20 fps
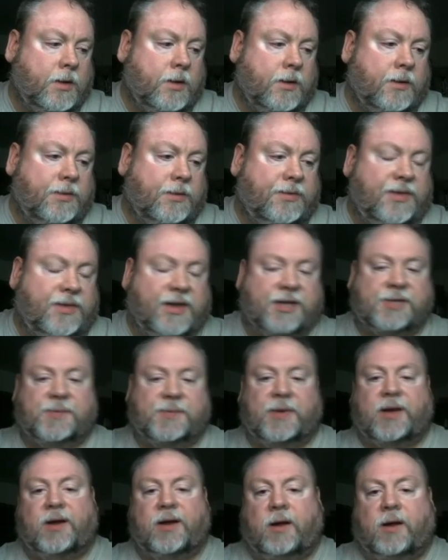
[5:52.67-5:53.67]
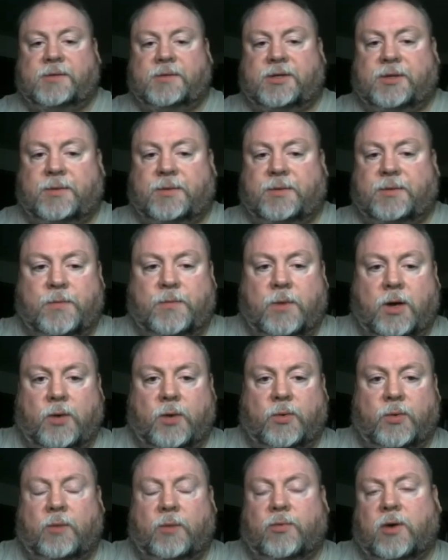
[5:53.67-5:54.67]
this becomes a
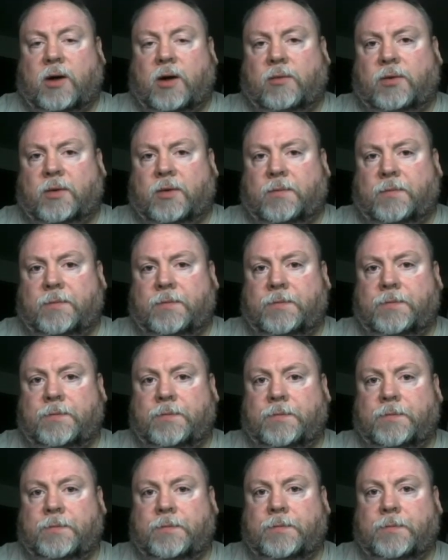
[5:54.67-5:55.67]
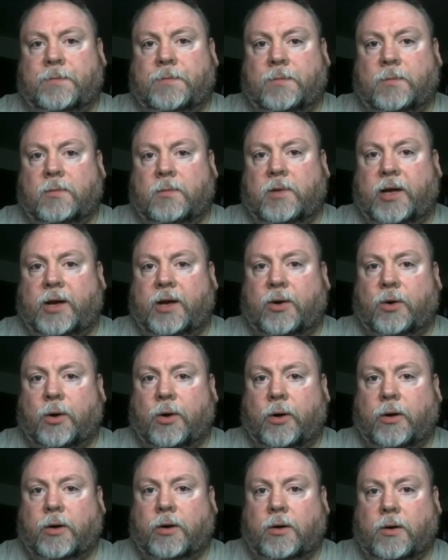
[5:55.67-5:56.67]
real problem later
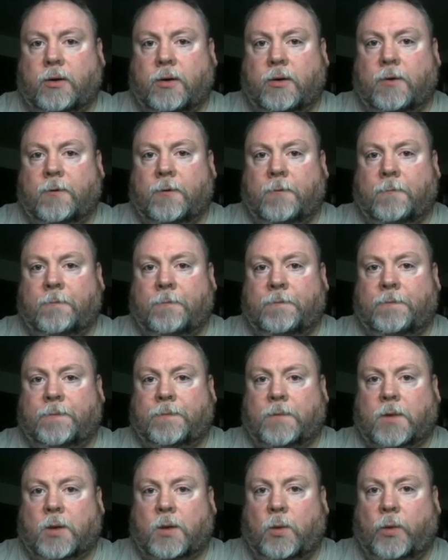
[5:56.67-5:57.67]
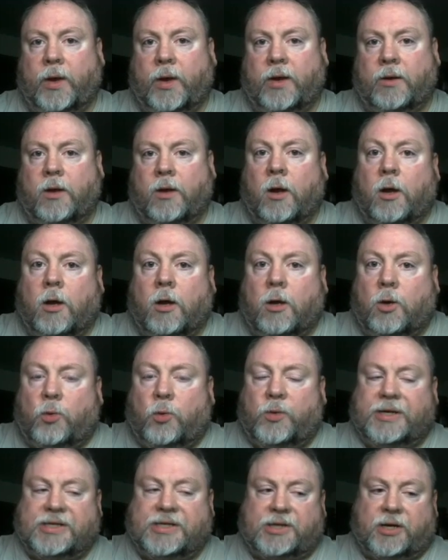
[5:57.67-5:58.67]
on when
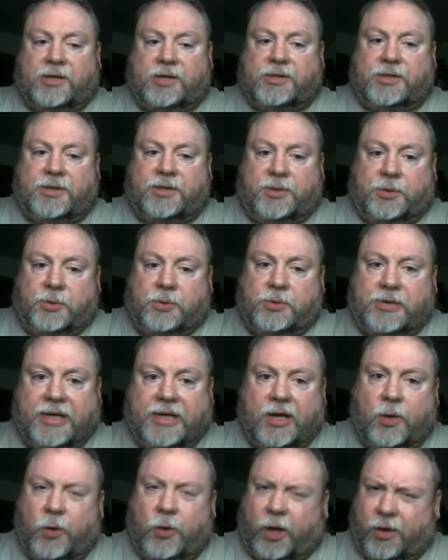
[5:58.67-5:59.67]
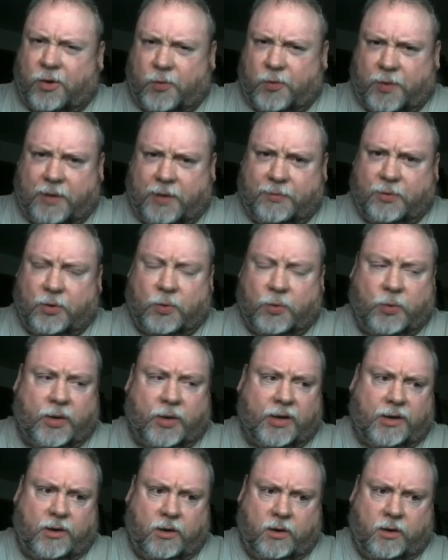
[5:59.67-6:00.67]
we start to tell other people
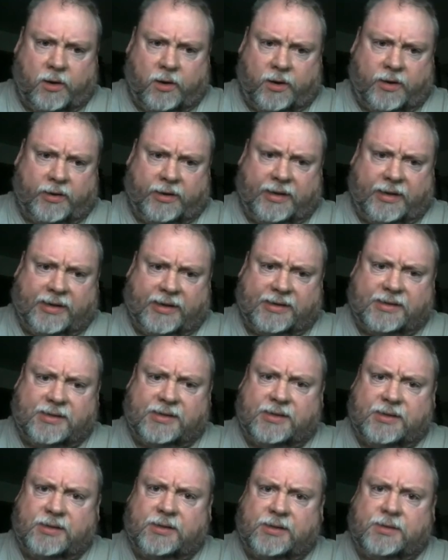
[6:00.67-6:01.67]
what God has